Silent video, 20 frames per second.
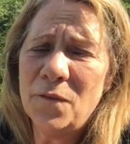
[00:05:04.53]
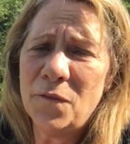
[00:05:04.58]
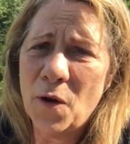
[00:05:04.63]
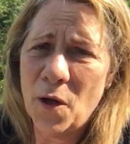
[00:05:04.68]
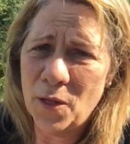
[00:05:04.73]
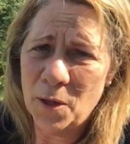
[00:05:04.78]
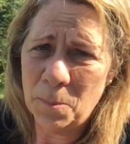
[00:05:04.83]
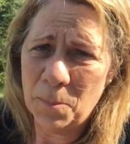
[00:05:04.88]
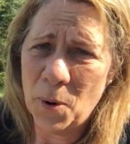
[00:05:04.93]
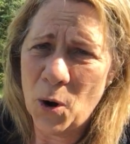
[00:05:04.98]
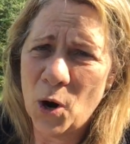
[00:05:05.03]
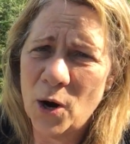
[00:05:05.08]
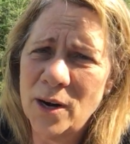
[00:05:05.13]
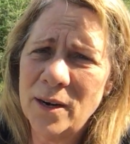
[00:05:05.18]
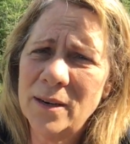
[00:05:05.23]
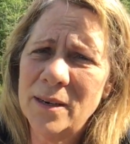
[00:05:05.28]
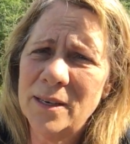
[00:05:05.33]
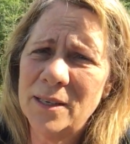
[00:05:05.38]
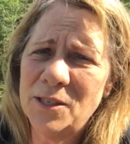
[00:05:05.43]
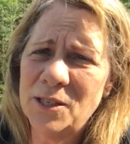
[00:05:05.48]
fall
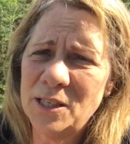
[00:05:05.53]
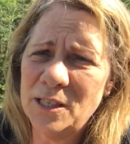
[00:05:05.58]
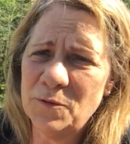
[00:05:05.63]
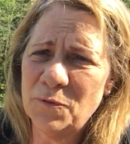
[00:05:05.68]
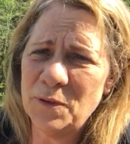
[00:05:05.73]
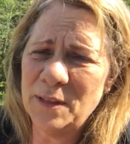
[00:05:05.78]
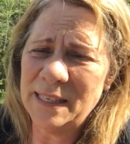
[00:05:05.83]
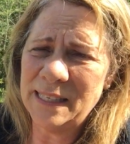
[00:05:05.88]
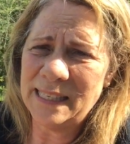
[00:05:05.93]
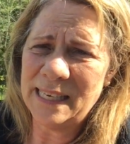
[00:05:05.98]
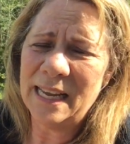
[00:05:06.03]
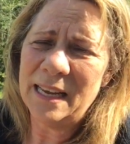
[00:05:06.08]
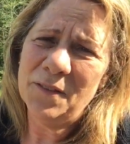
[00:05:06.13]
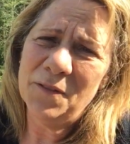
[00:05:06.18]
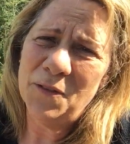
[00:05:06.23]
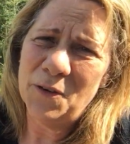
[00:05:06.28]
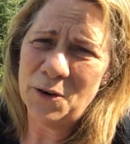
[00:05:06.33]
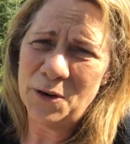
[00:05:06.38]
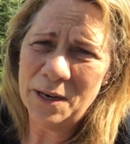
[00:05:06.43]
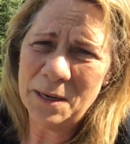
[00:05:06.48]
apart just for the sake
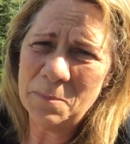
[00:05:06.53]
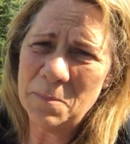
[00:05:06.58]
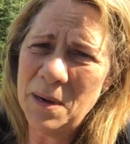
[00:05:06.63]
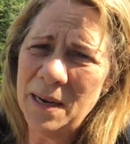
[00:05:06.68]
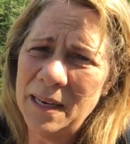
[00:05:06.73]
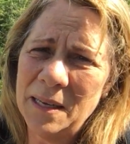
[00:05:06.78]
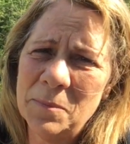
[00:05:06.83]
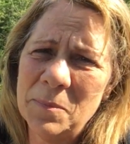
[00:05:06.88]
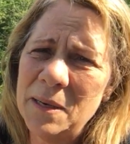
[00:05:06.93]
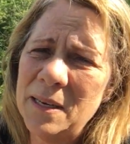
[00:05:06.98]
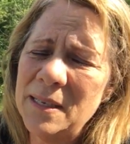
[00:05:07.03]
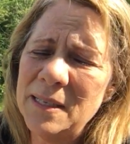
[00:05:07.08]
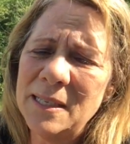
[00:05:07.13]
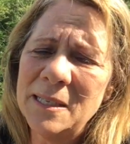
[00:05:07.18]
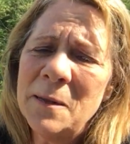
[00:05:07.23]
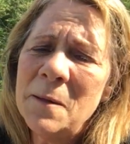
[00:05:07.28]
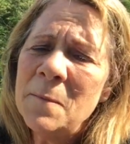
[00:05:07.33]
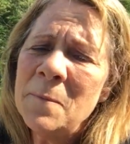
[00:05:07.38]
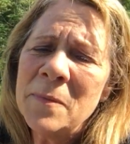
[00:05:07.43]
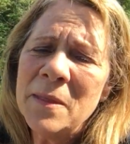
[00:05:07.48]
of earning money because